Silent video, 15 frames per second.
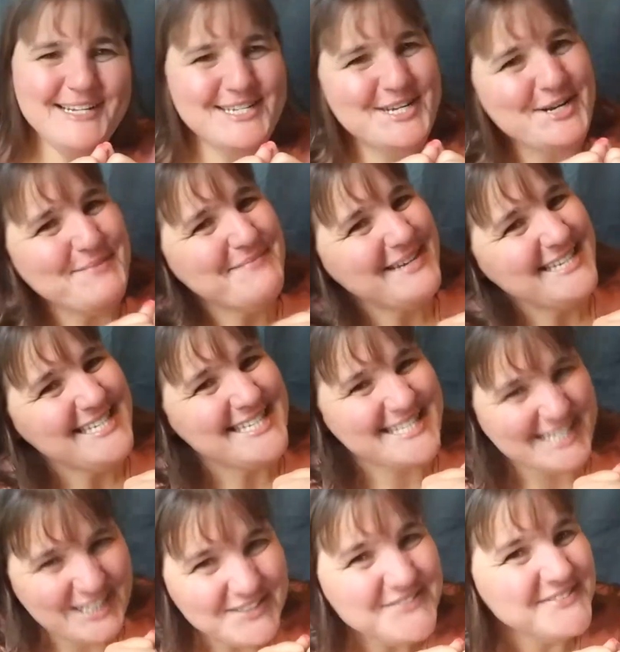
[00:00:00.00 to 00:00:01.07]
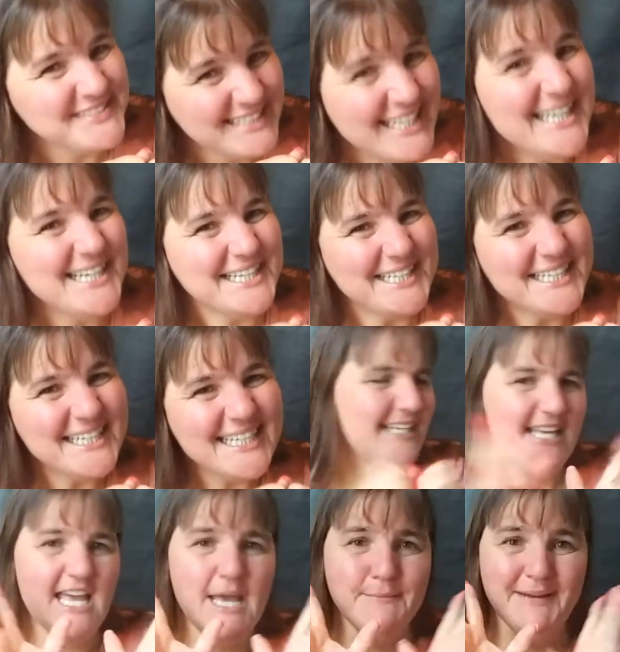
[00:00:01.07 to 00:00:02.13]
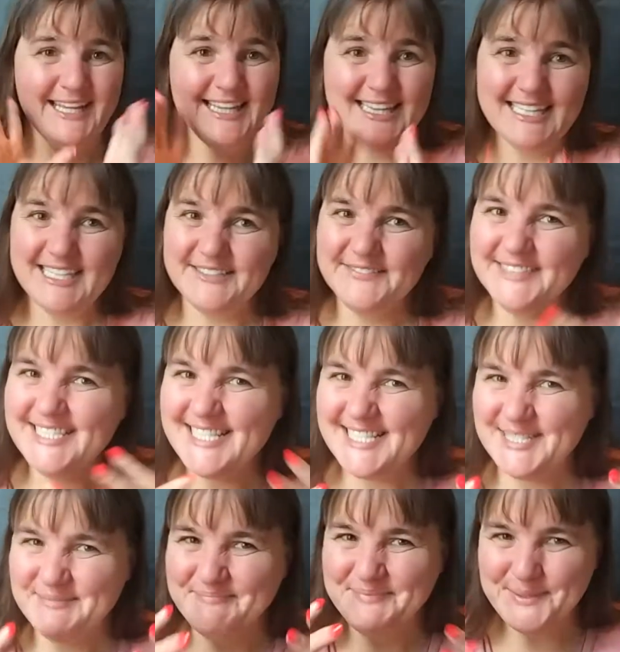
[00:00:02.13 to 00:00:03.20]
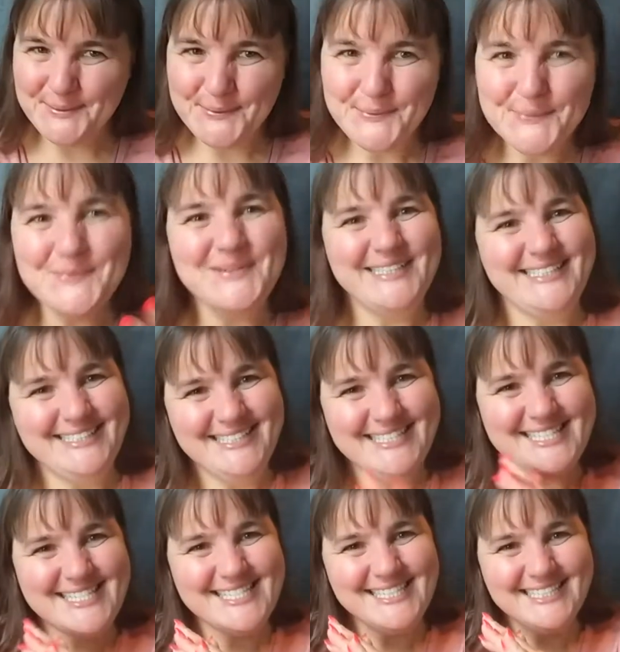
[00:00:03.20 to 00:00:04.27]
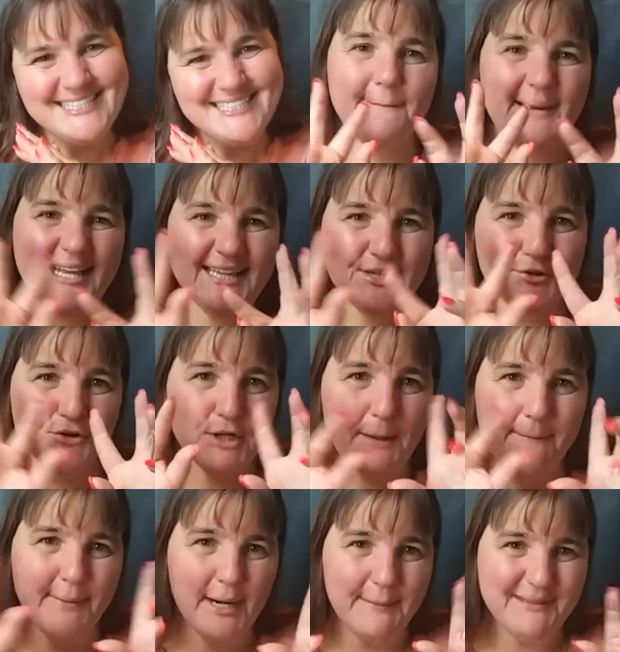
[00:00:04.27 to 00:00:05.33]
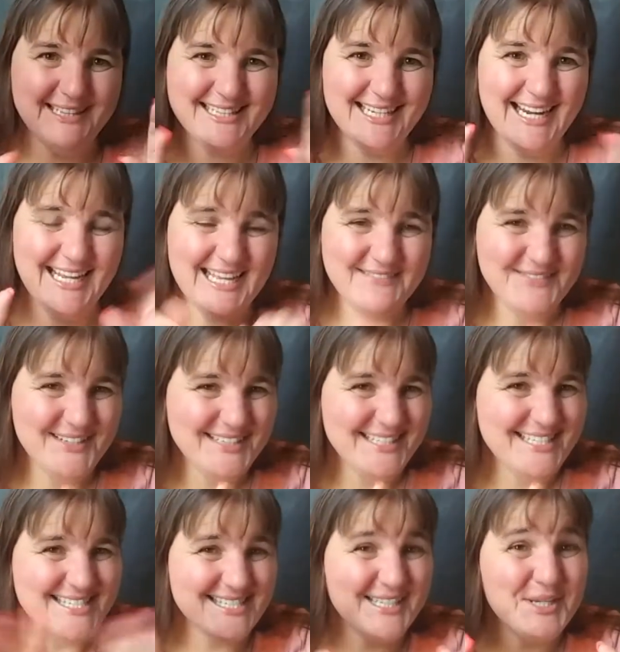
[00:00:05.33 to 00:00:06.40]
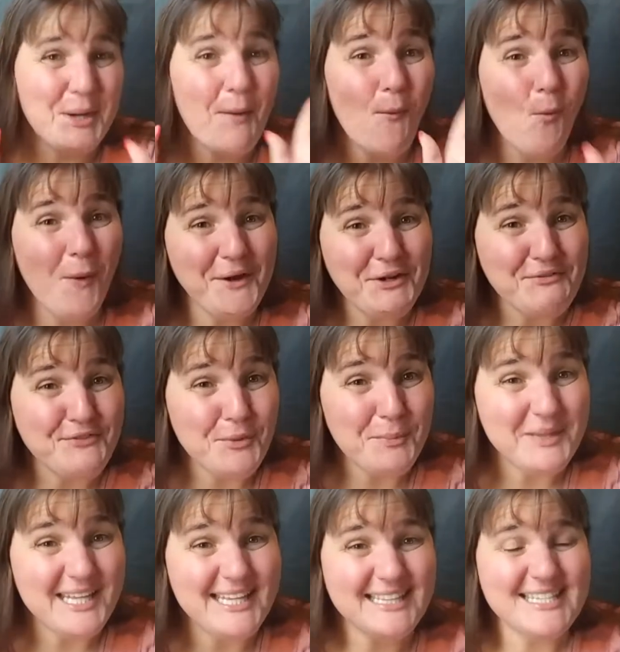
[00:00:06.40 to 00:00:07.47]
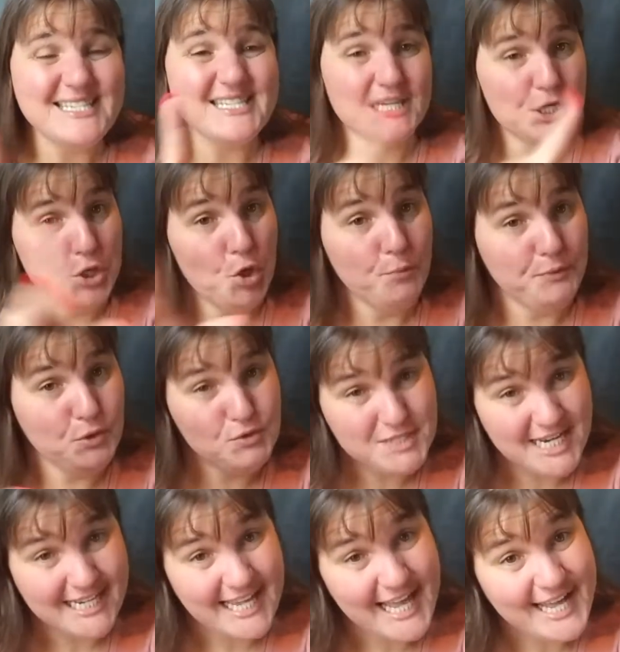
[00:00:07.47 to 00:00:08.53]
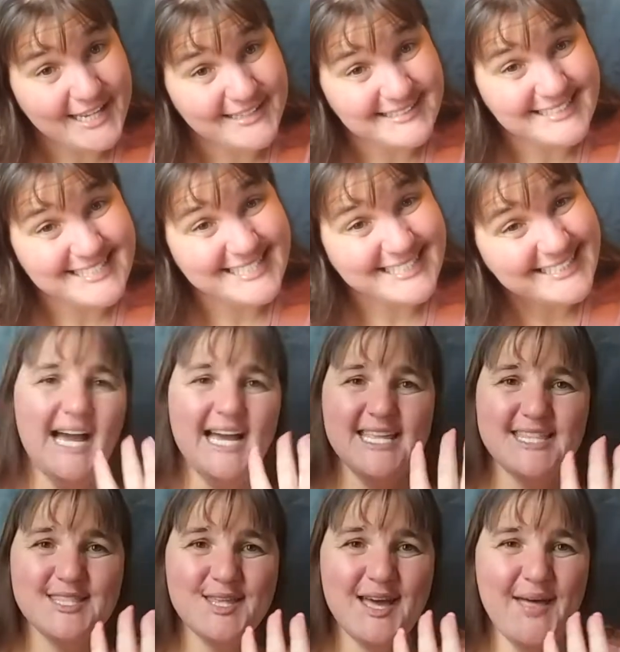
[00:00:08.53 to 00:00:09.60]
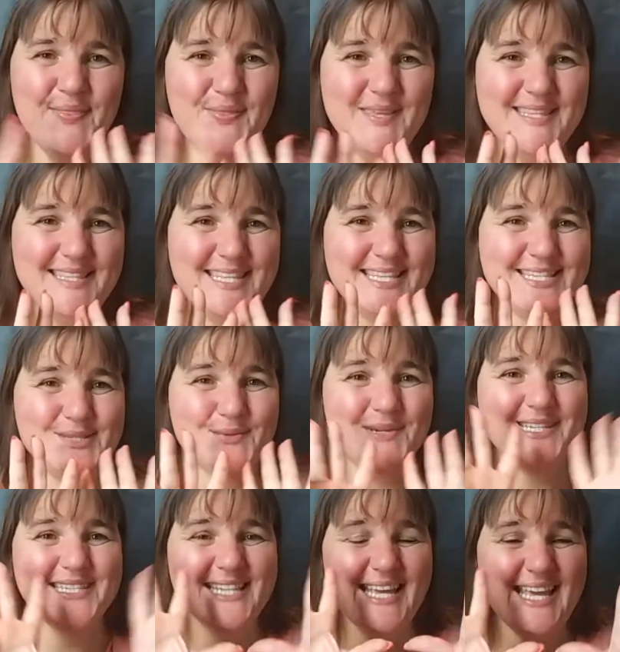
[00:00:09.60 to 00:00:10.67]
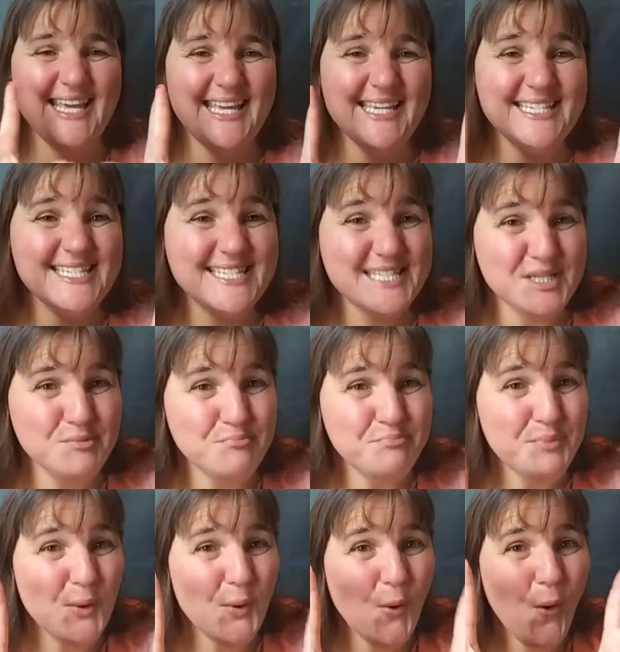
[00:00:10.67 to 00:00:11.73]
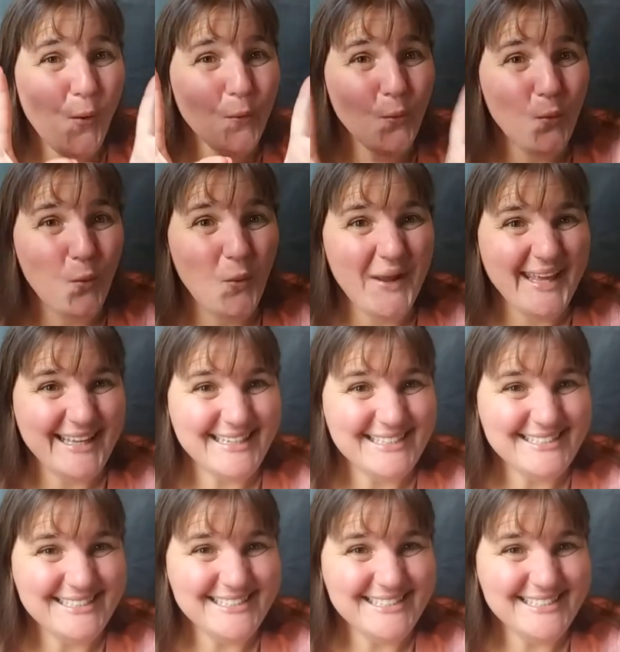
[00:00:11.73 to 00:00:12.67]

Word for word: under my self-care. And my love simple wins. My little compartment that I have all these little wonderful playlists that I hope you check out. I thought that this was a simple win